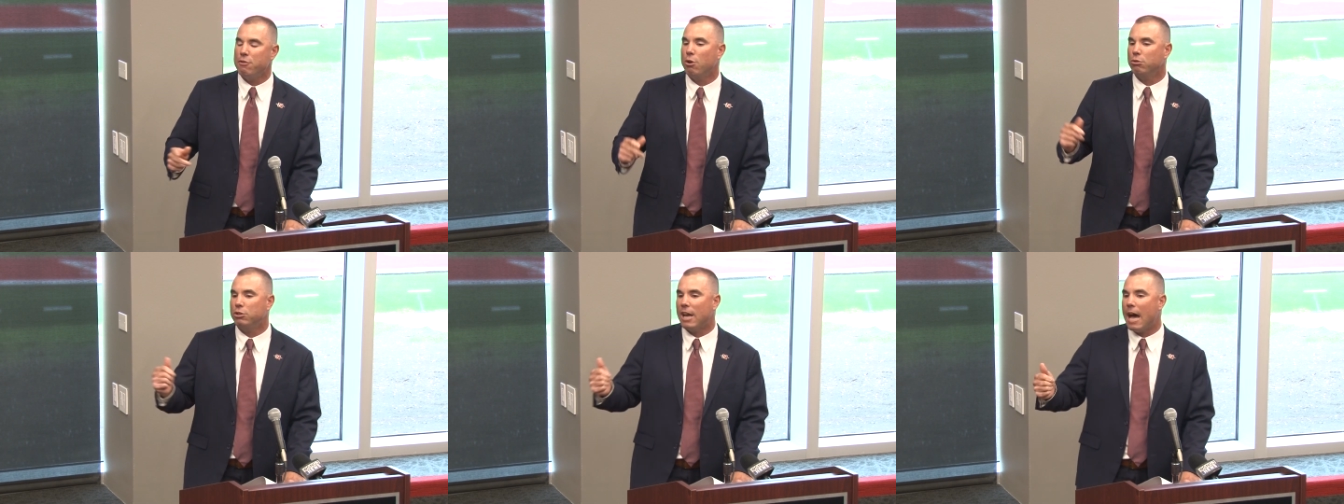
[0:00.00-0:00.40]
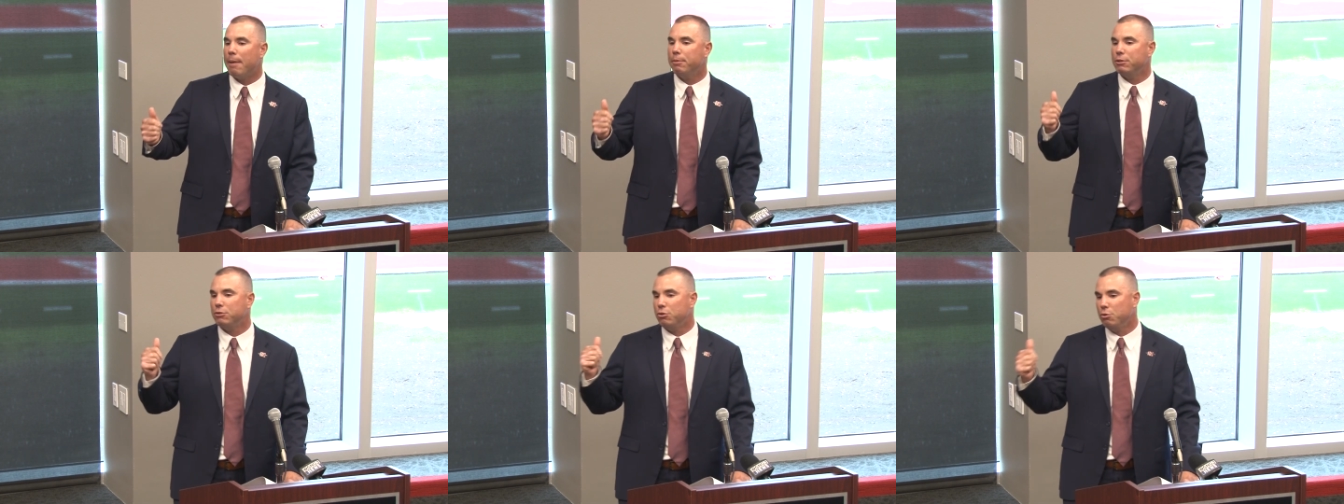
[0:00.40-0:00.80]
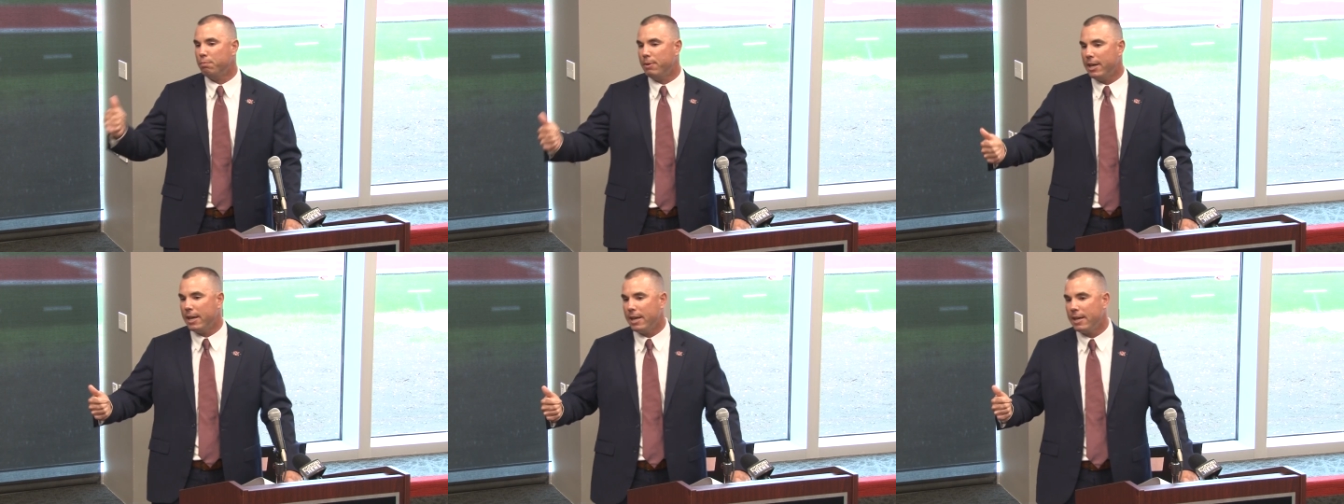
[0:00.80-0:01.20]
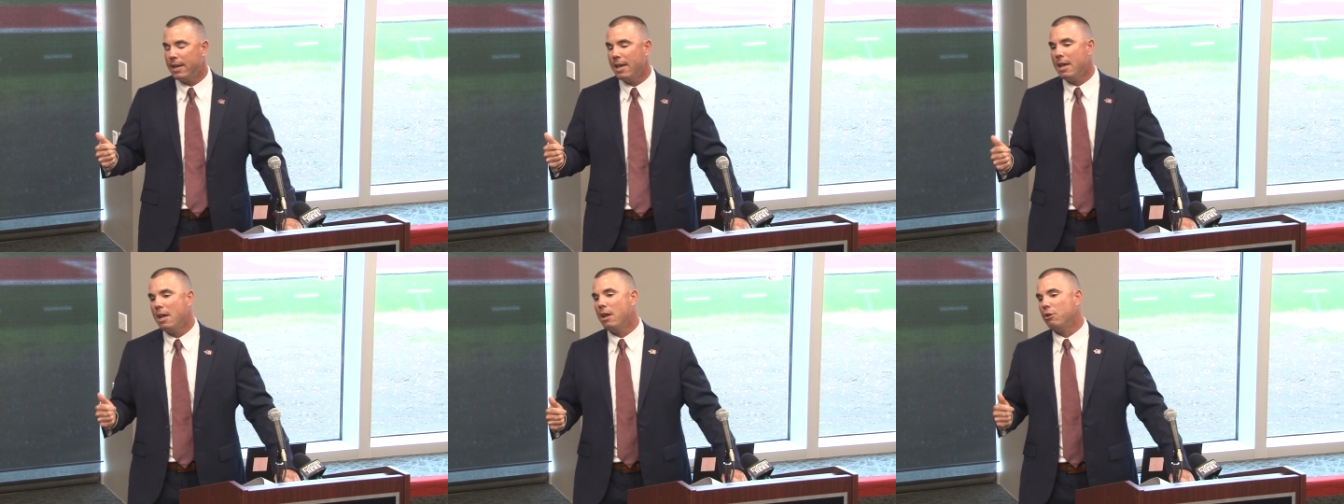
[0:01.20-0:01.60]
No job is too big,
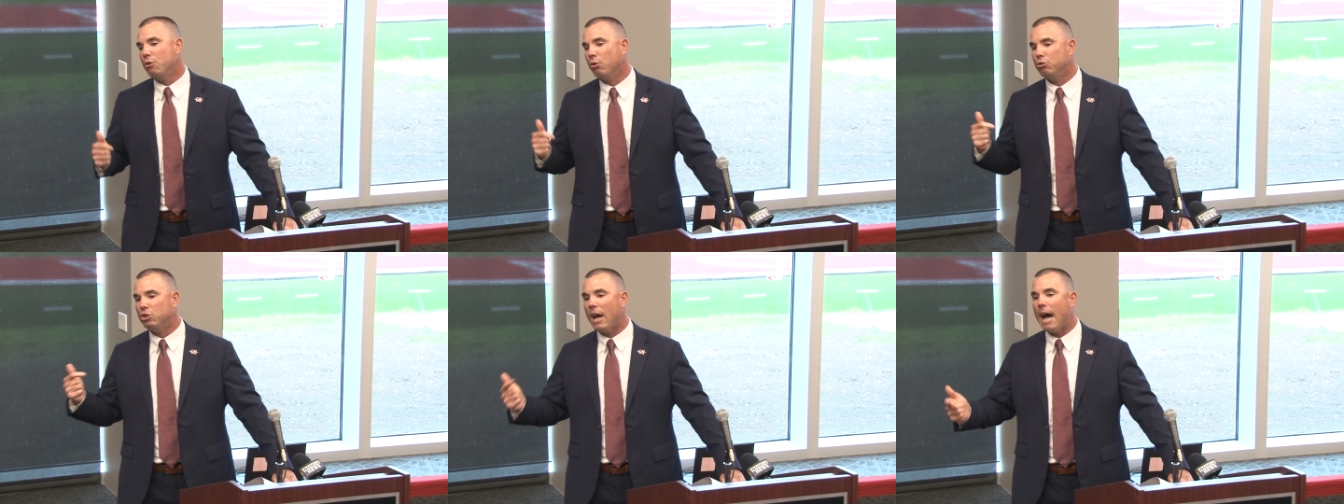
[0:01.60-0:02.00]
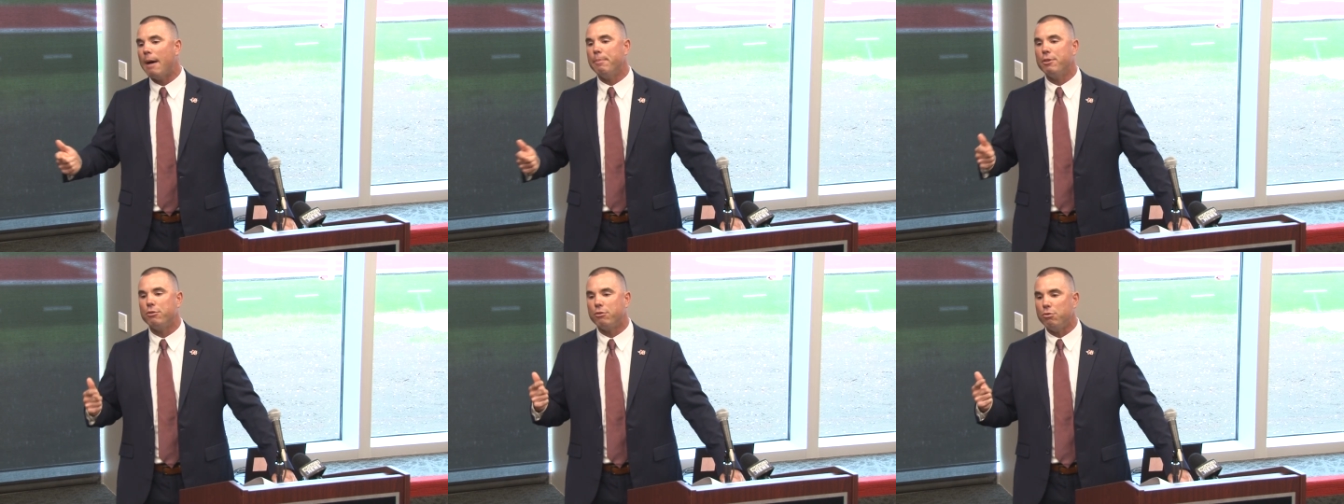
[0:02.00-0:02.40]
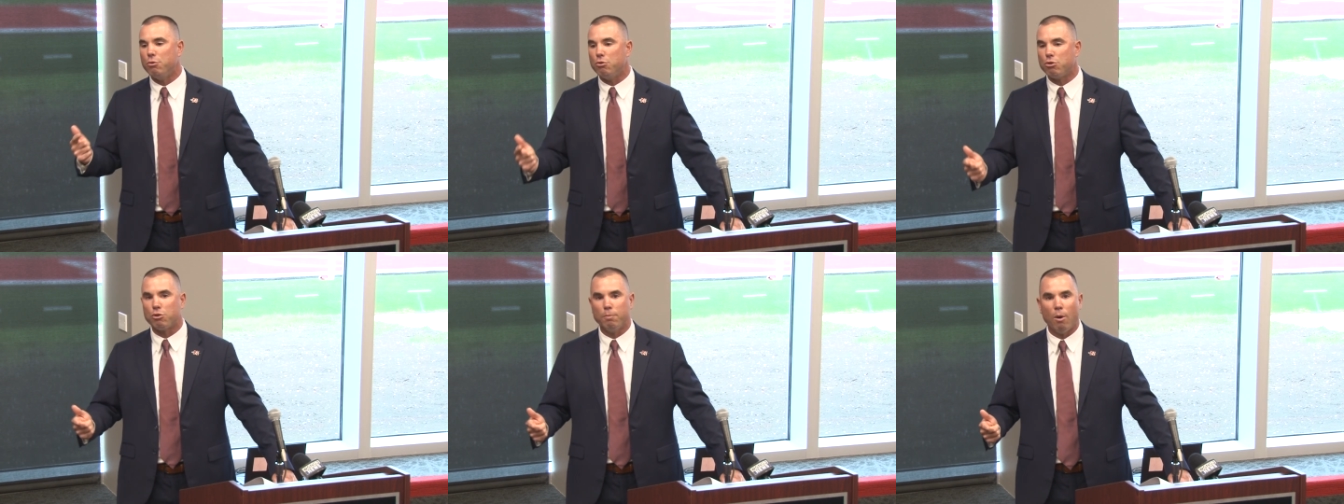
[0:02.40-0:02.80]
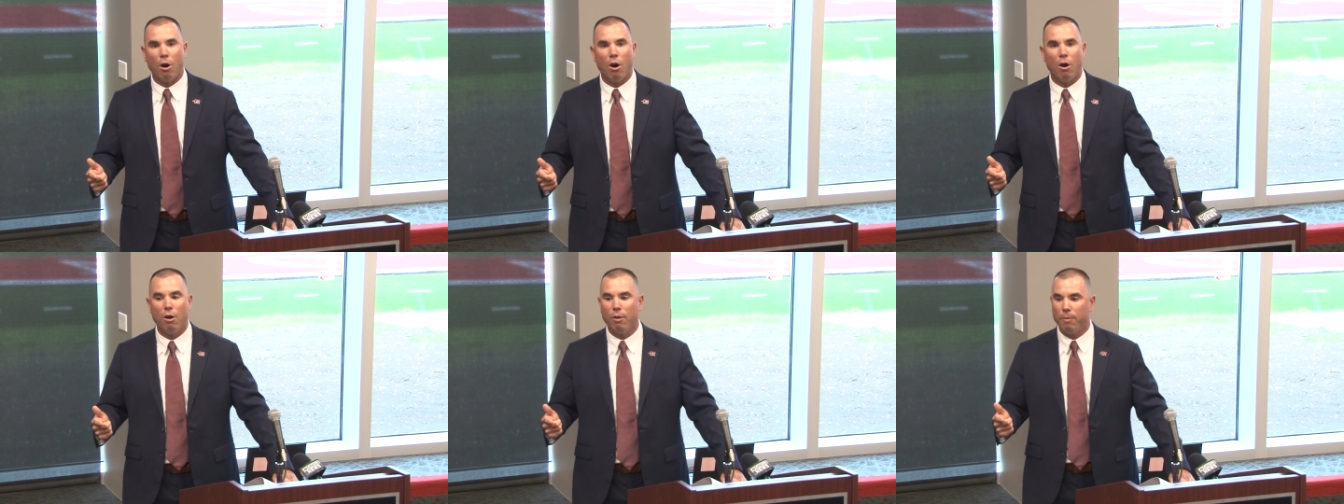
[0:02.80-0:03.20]
no job is too
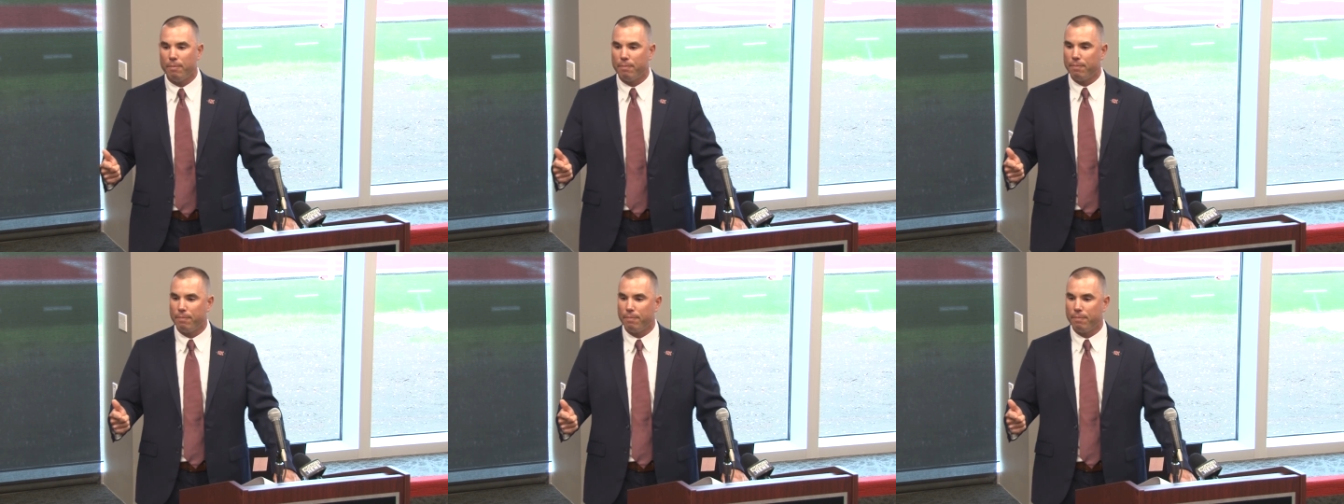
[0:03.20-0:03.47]
small.